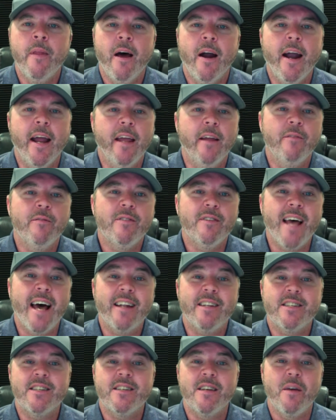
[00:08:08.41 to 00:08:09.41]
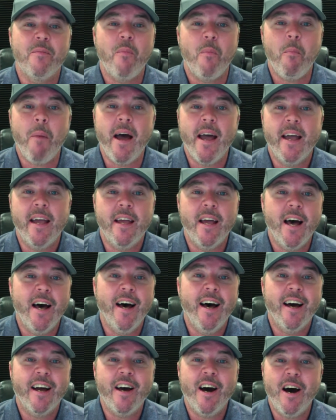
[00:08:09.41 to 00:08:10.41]
All right, that's
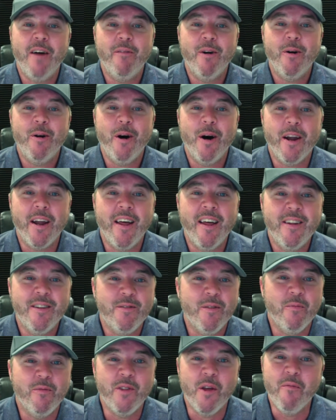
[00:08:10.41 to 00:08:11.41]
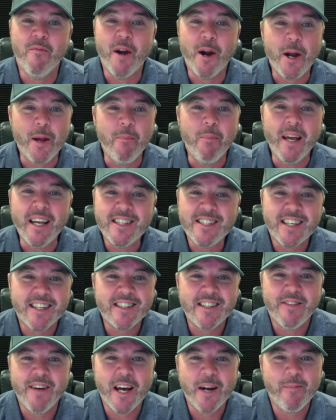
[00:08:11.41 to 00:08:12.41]
my combo on the very
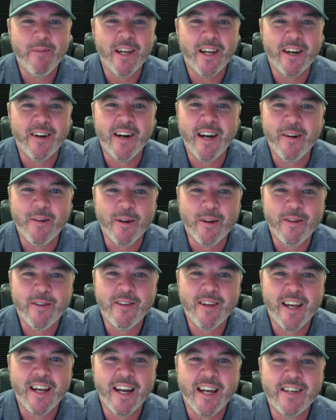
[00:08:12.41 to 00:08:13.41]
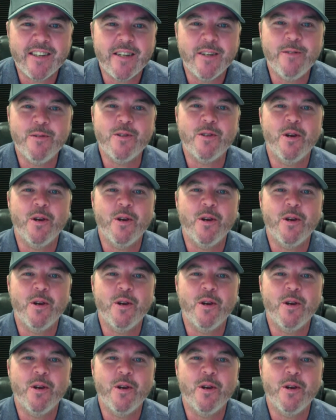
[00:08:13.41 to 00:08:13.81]
basics of how to be a great real estate agent.